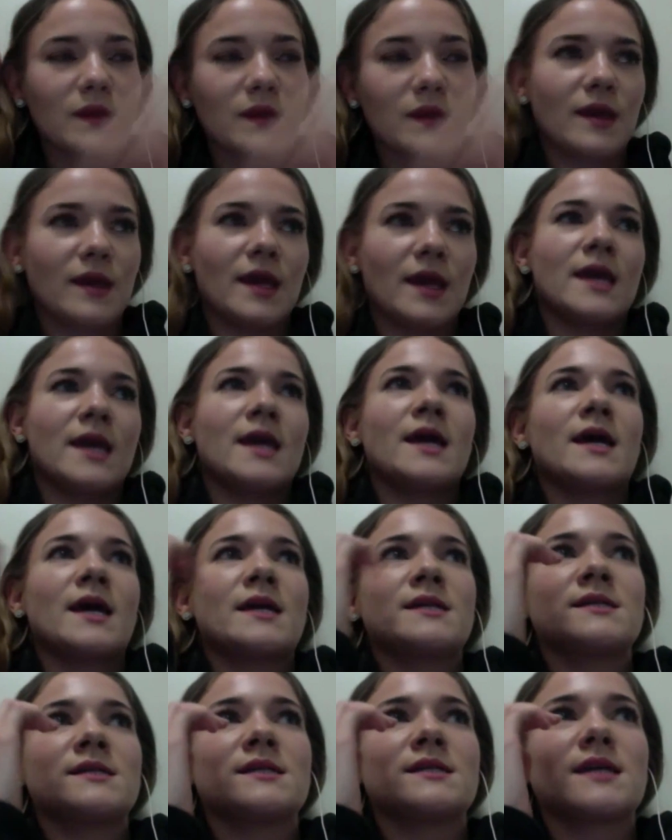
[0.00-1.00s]

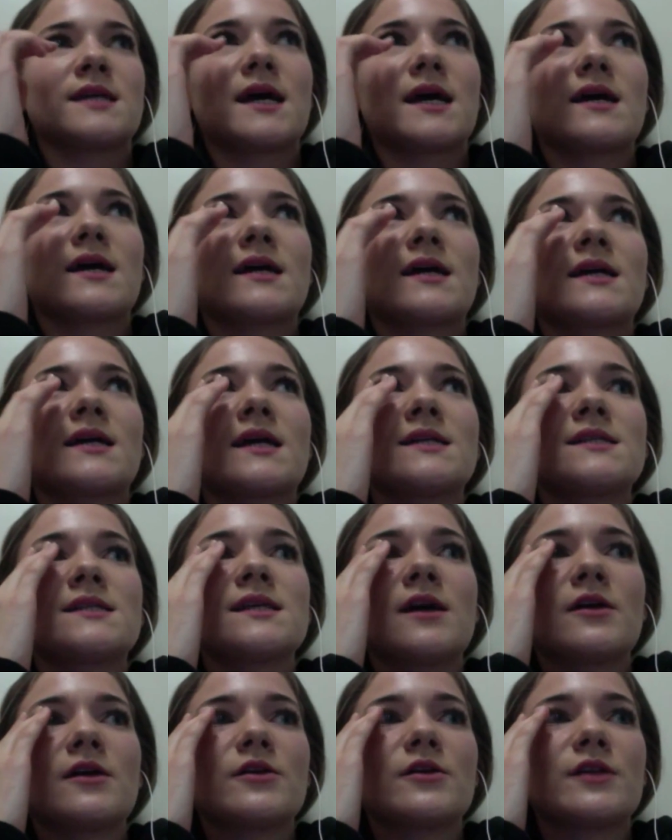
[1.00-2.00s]
And I guess the
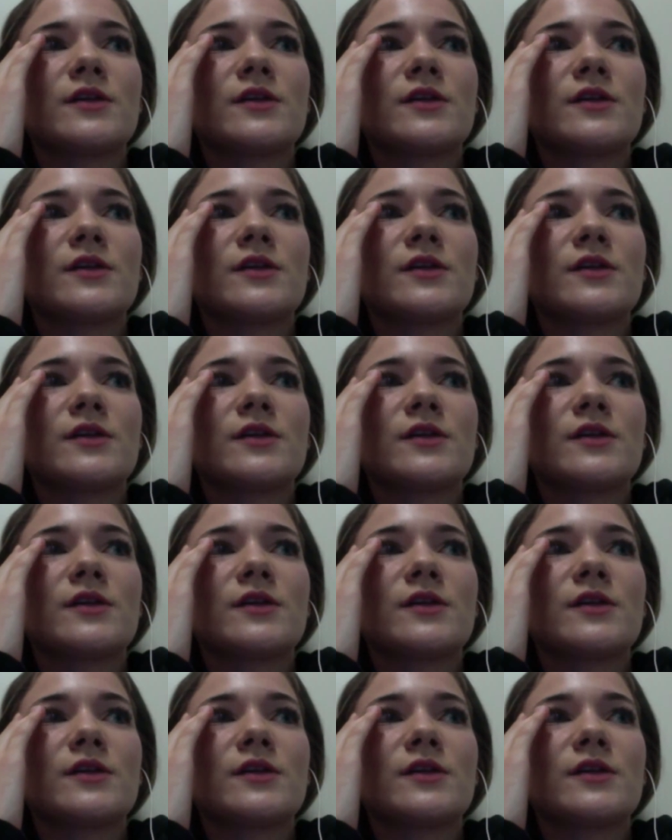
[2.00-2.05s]
other thing